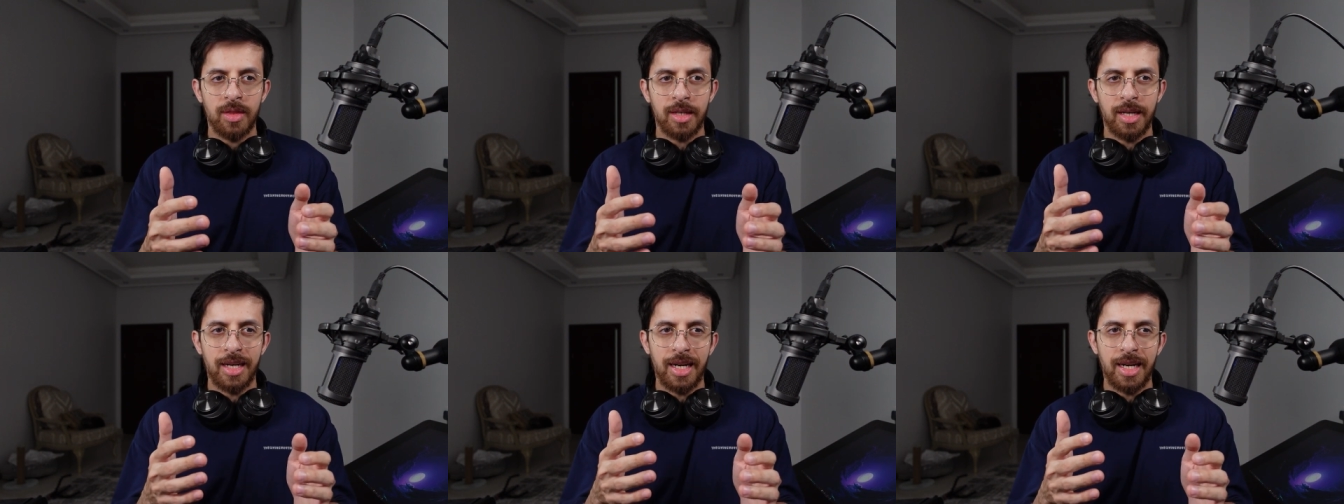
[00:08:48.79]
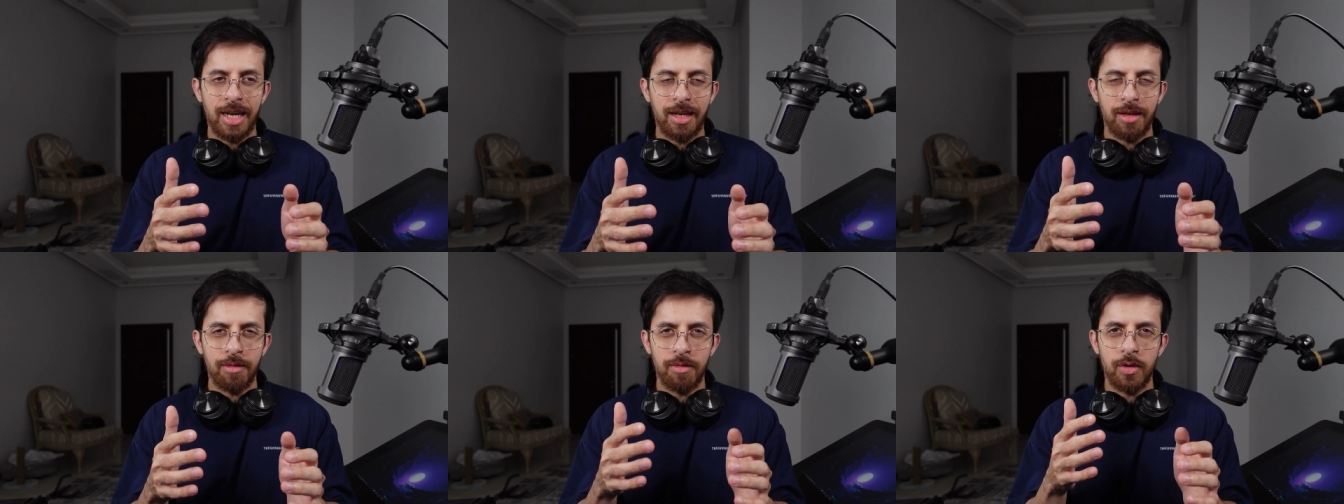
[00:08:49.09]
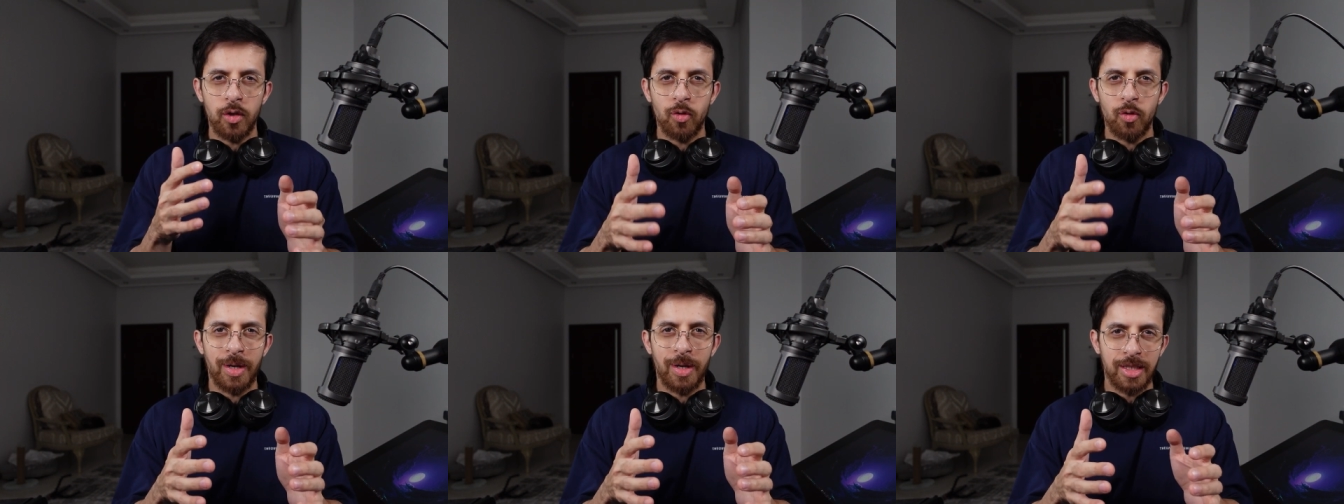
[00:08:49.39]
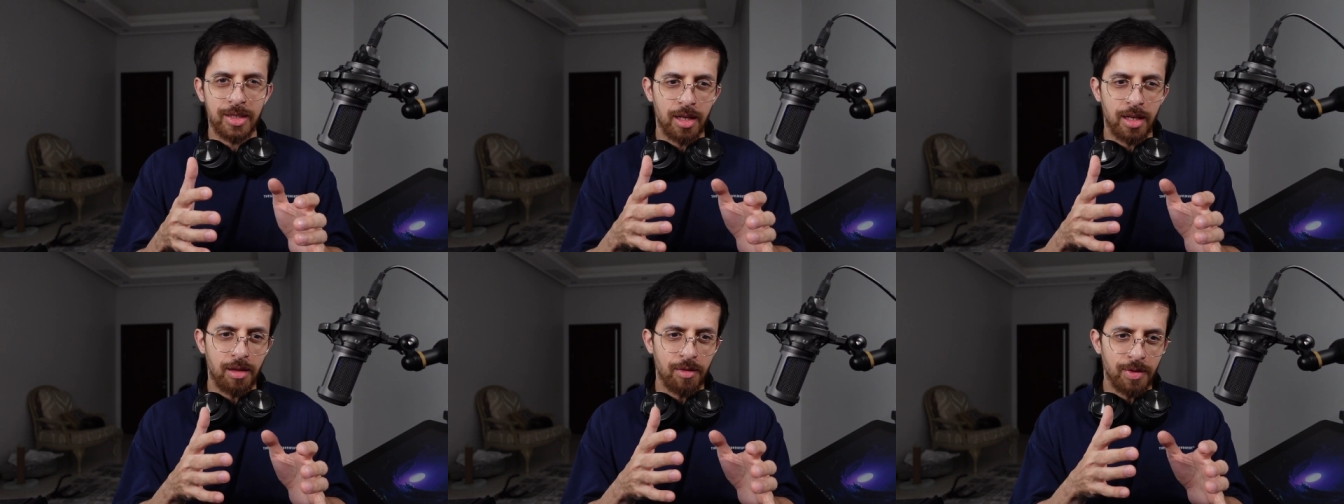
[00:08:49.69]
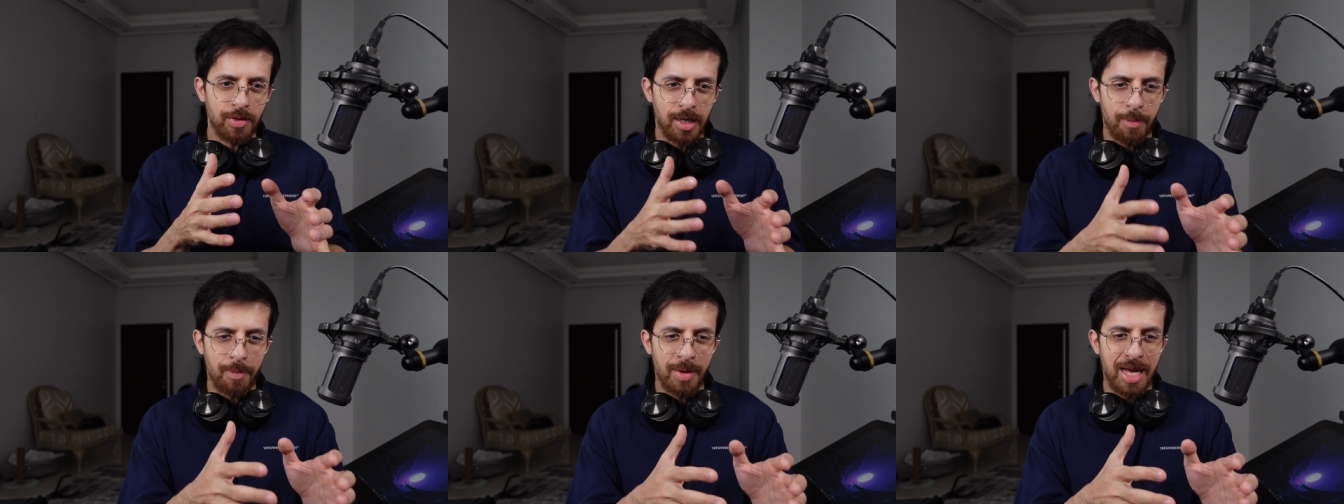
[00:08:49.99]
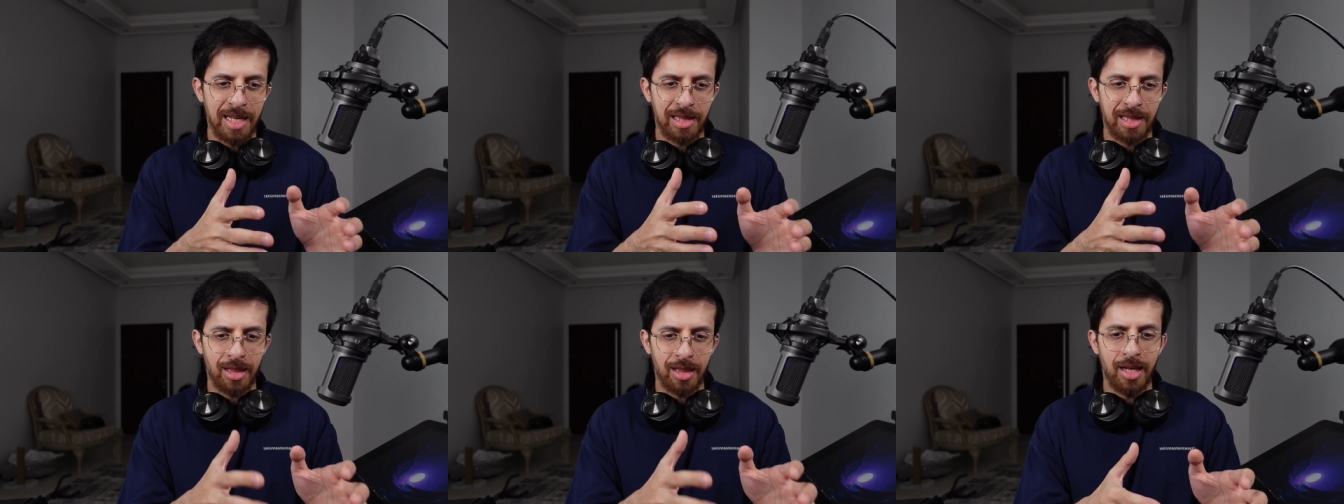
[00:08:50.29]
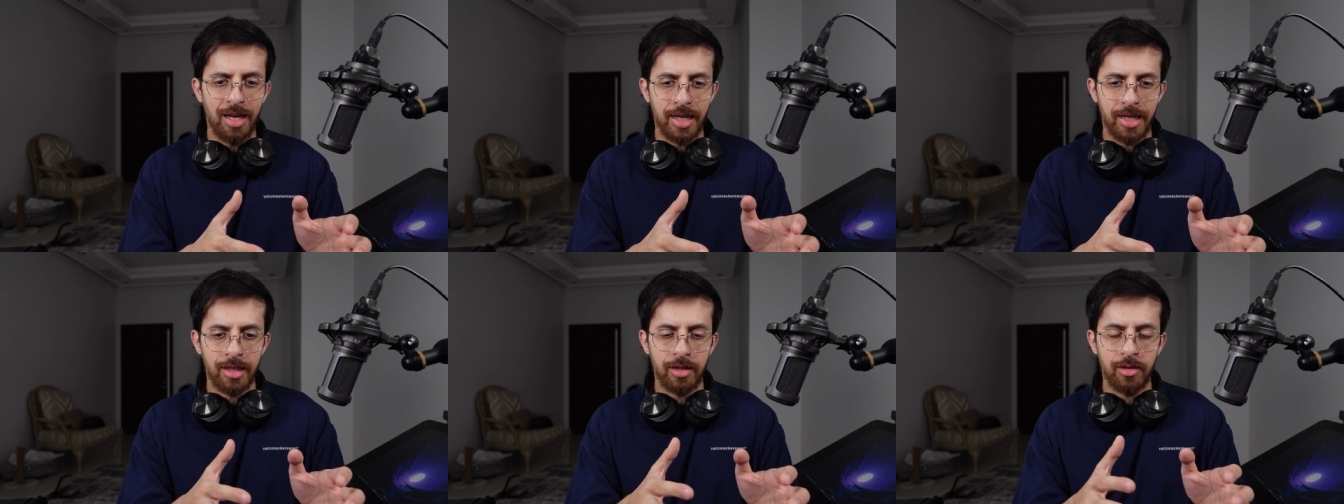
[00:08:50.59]
and I view myself in a bad
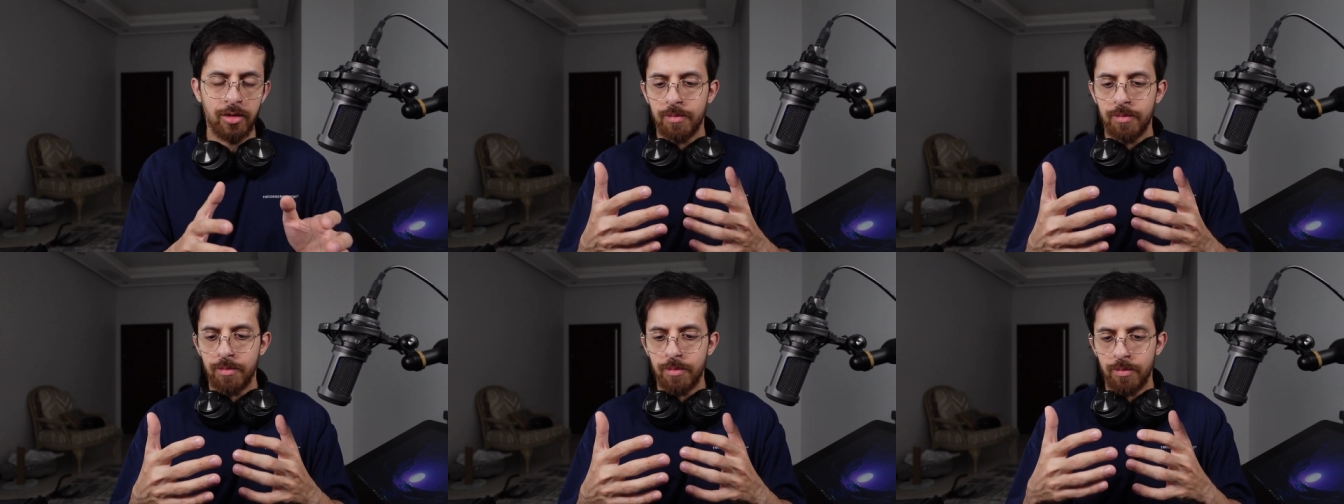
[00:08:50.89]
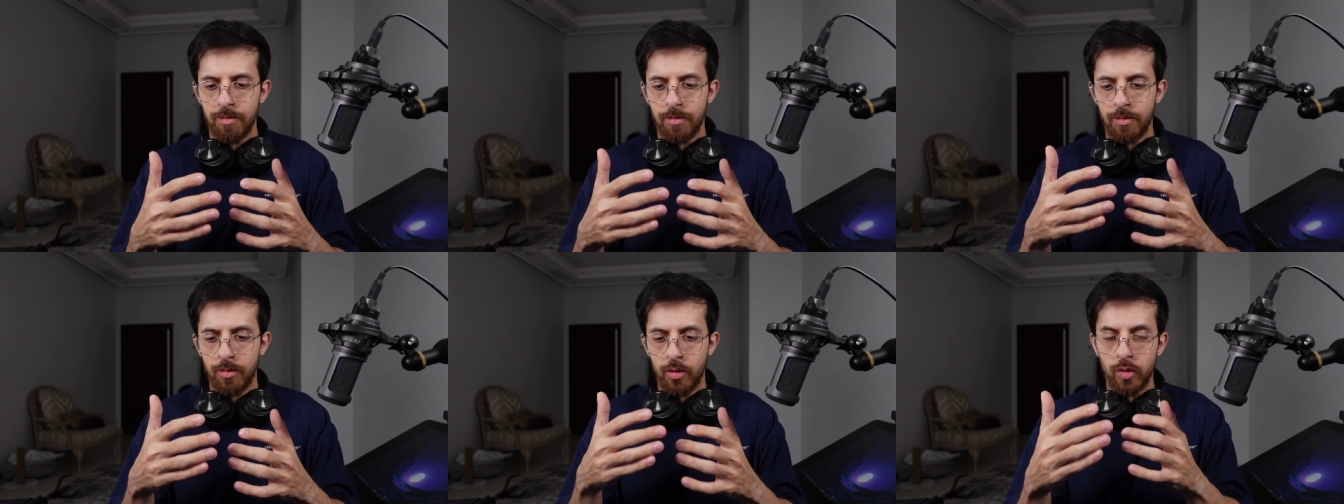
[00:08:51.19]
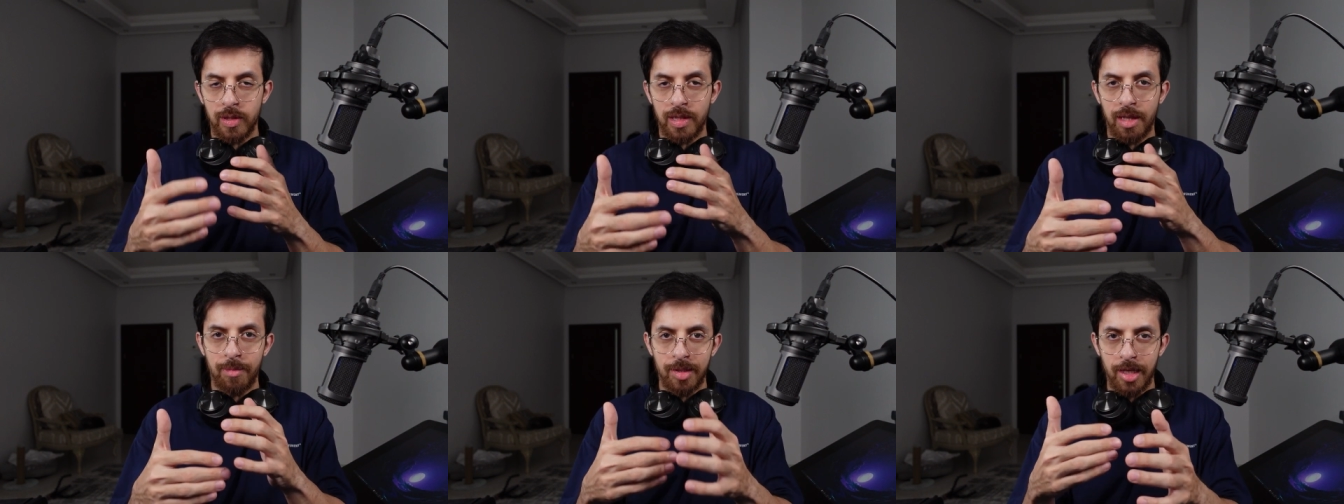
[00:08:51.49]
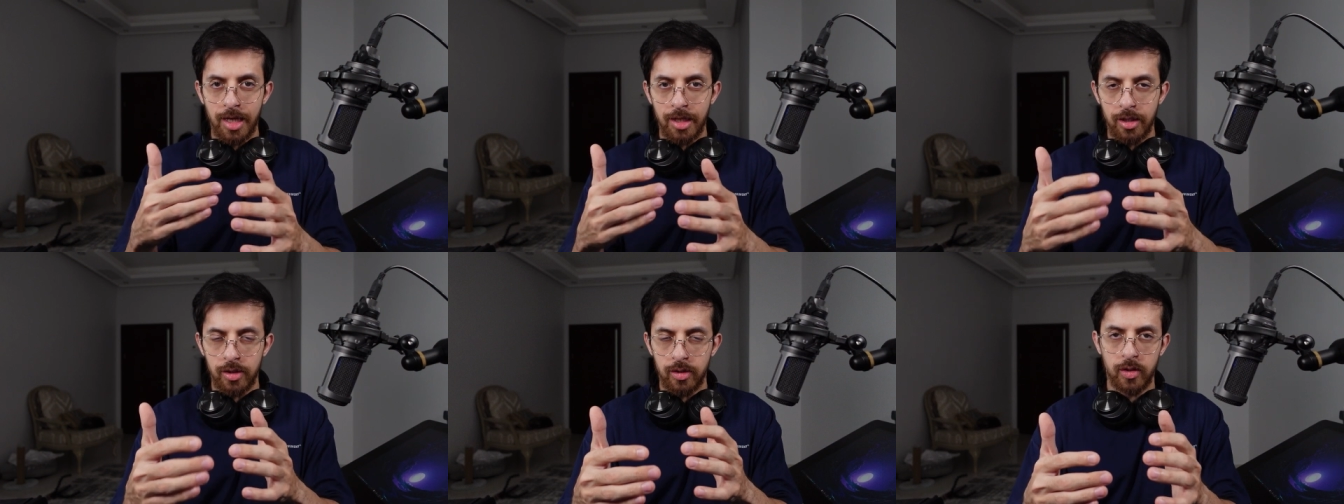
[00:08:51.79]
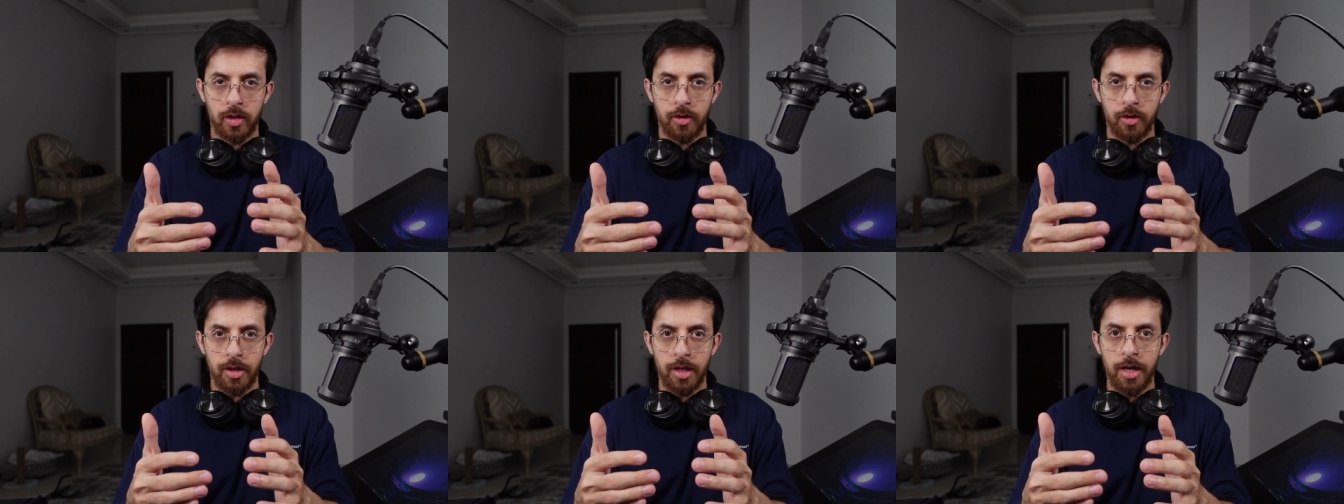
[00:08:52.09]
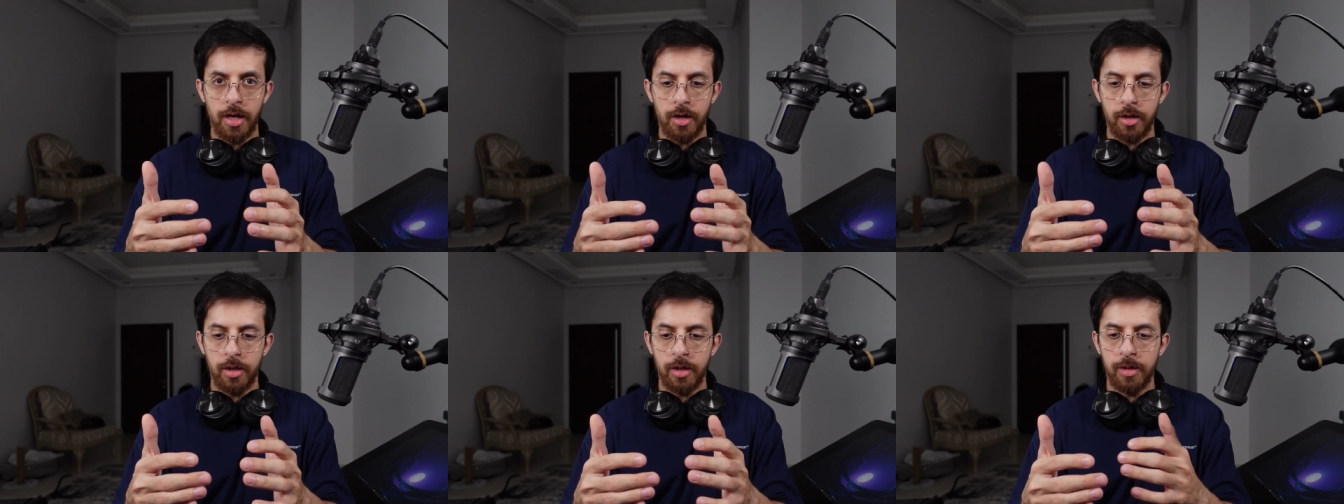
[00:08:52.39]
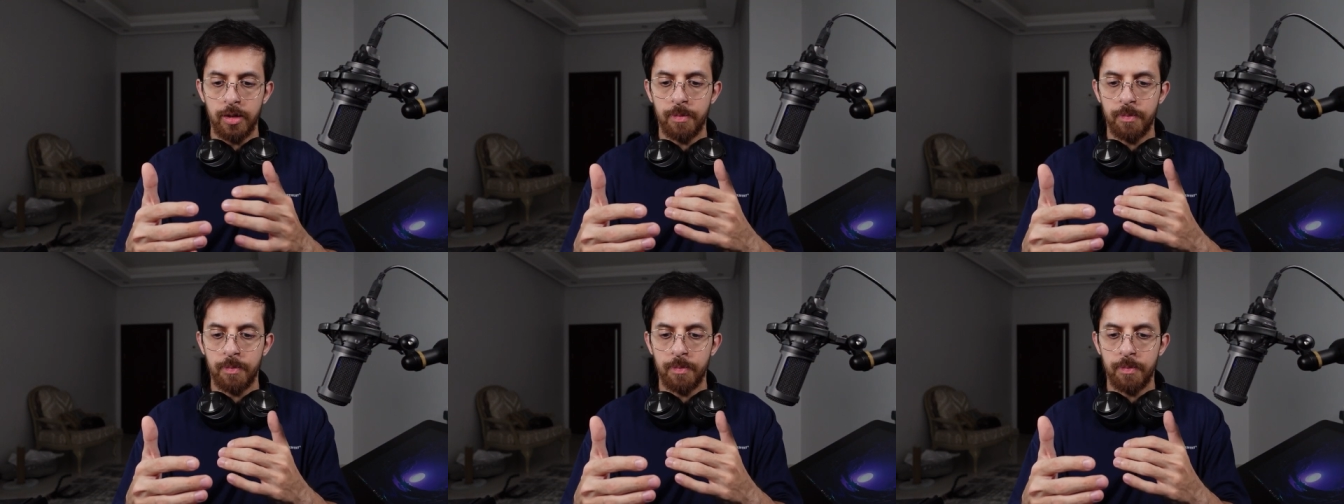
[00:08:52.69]
light, those limitations are there.